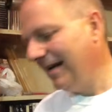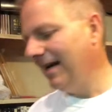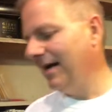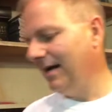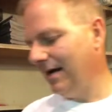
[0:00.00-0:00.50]

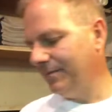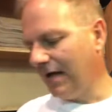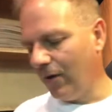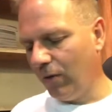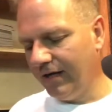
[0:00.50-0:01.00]
I'm
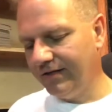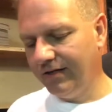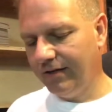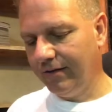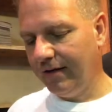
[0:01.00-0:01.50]
not one
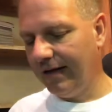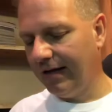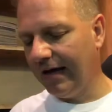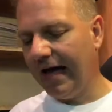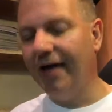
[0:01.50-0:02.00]
to
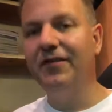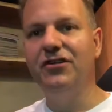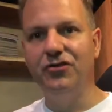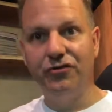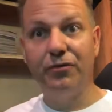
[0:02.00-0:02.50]

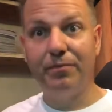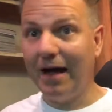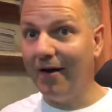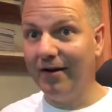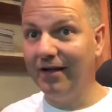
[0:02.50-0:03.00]
have issues with
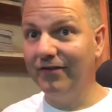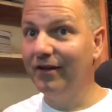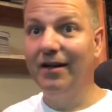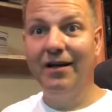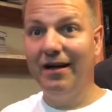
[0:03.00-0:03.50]

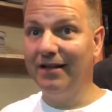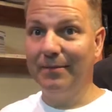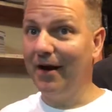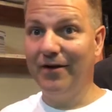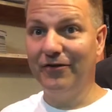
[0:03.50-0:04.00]
parodies. I
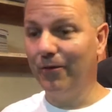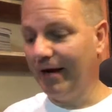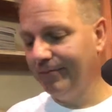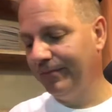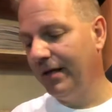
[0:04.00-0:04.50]
think parodies are
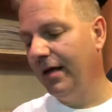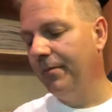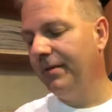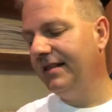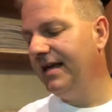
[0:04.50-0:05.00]
great.
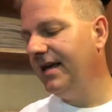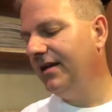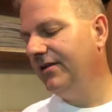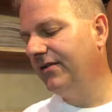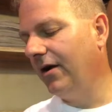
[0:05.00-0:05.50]
But
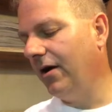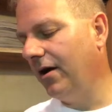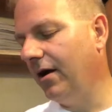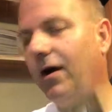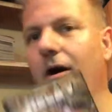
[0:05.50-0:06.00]
these
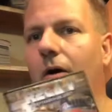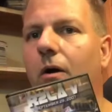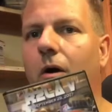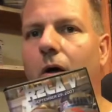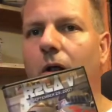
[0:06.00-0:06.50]
are
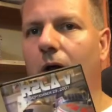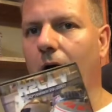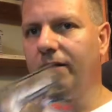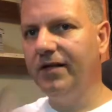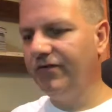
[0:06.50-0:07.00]
all
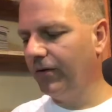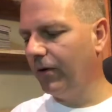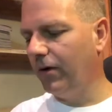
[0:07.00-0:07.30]
R2